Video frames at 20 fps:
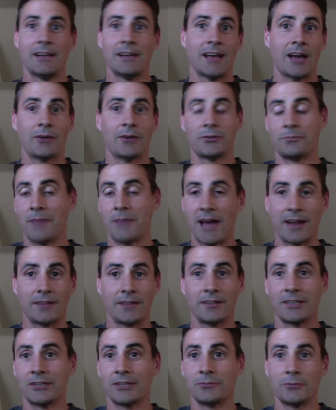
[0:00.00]
I was
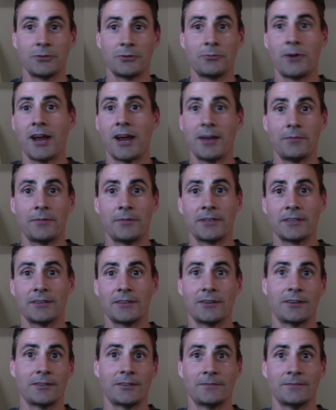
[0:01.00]
battling with Randy
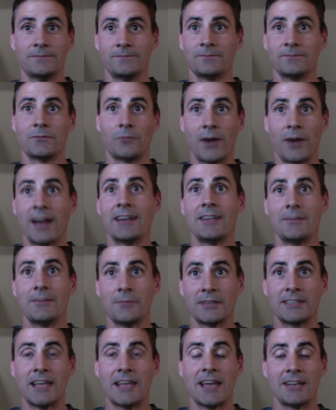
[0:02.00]

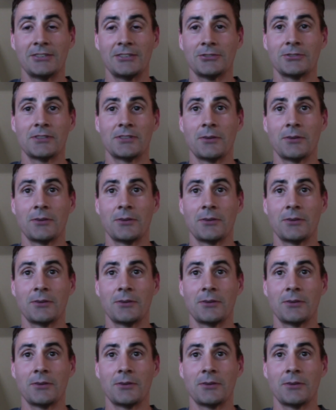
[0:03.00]
McDaniels